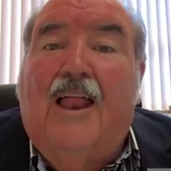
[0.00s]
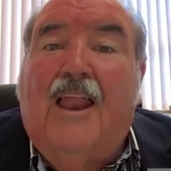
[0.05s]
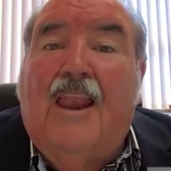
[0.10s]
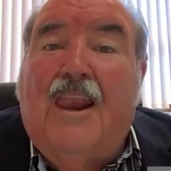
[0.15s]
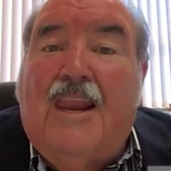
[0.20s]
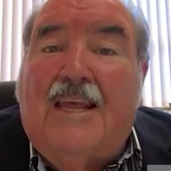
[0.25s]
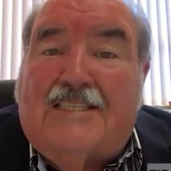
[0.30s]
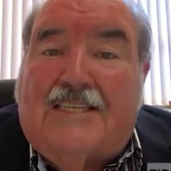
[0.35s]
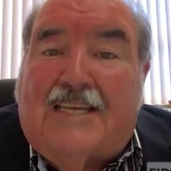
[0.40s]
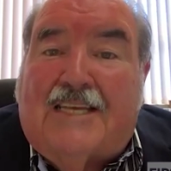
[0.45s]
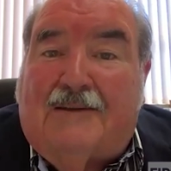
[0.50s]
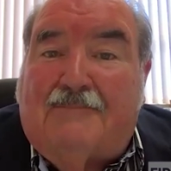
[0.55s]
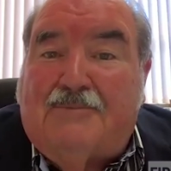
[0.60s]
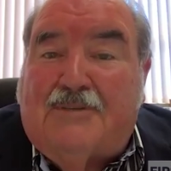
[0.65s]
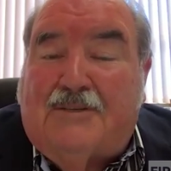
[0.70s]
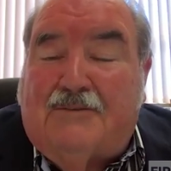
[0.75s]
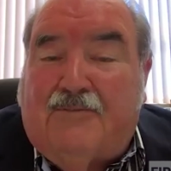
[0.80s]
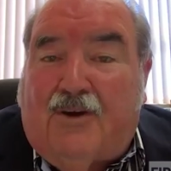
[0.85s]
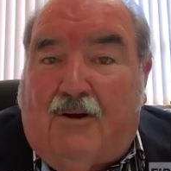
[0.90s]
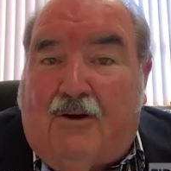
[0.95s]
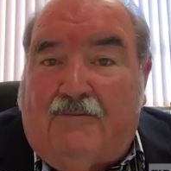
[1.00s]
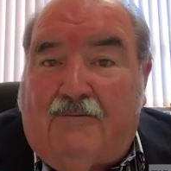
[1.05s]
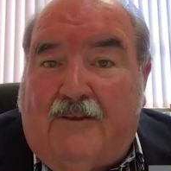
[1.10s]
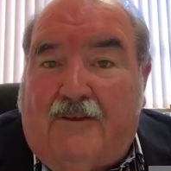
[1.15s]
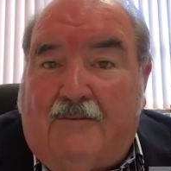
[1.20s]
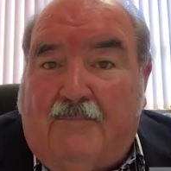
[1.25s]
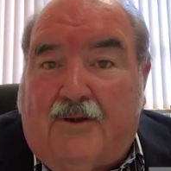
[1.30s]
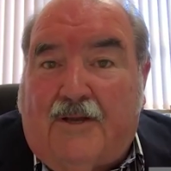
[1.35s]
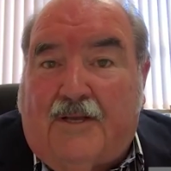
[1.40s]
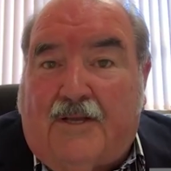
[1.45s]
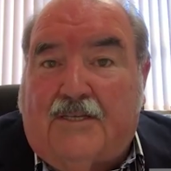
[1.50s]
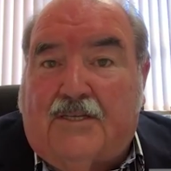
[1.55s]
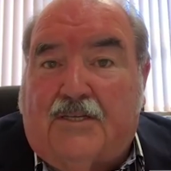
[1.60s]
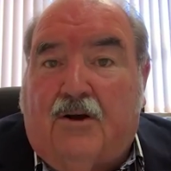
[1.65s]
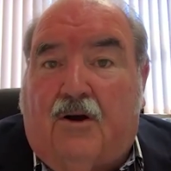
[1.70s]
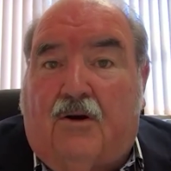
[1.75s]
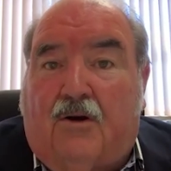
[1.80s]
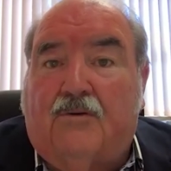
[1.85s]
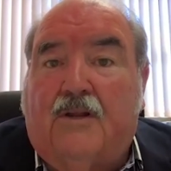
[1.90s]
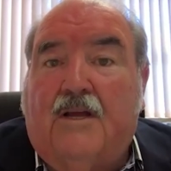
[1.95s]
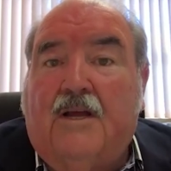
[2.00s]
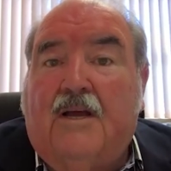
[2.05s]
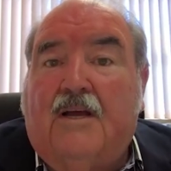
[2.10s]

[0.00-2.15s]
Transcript: Less cups of coffee being sold.